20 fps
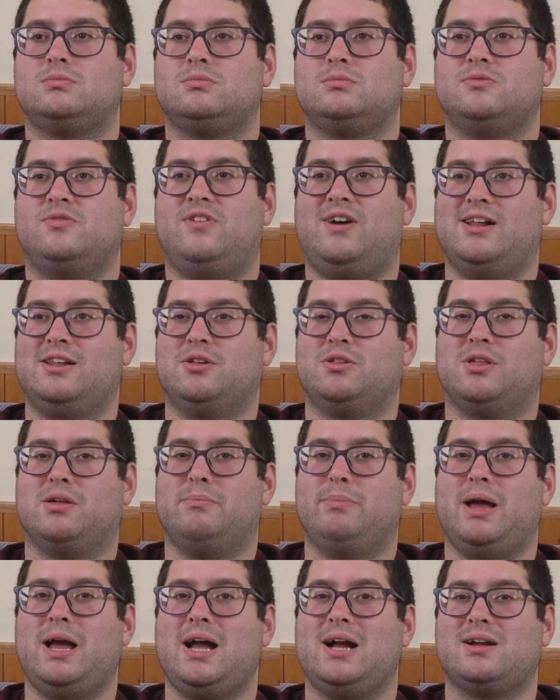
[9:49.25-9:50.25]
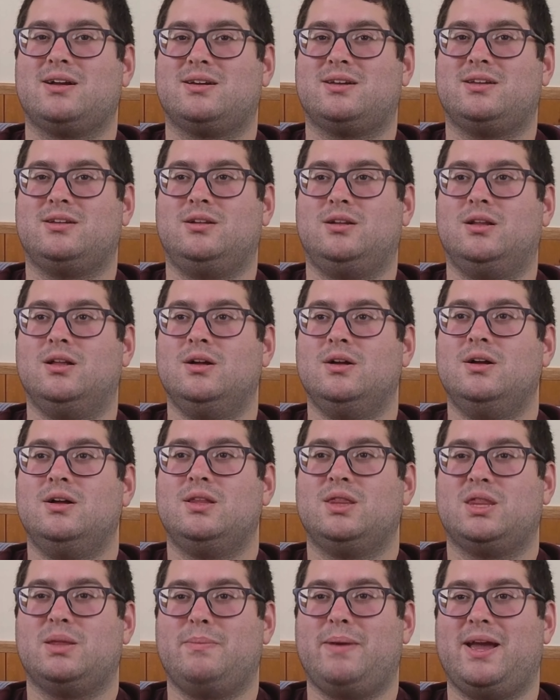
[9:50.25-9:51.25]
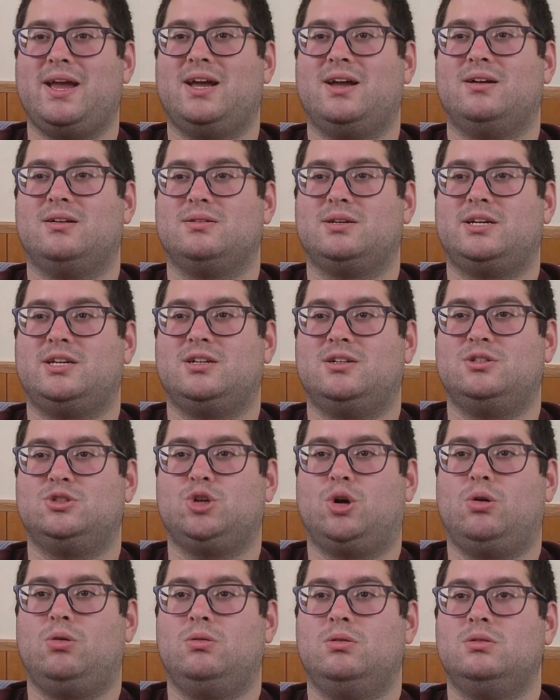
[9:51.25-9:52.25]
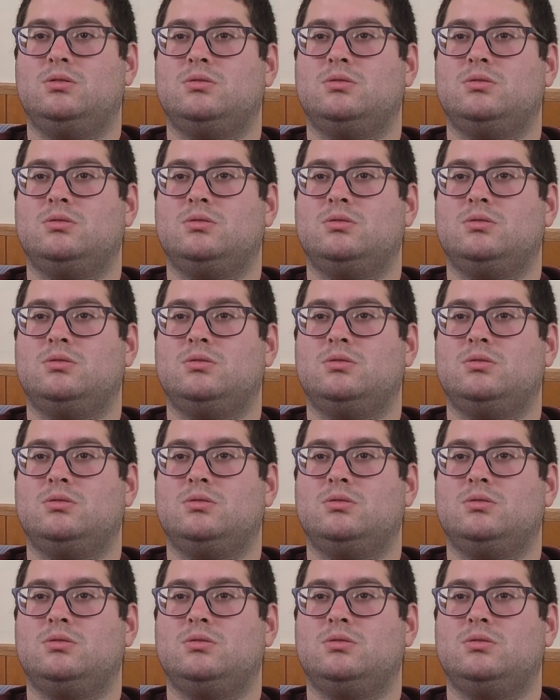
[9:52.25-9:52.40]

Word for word: Follow them back, kill the man, kill Joel.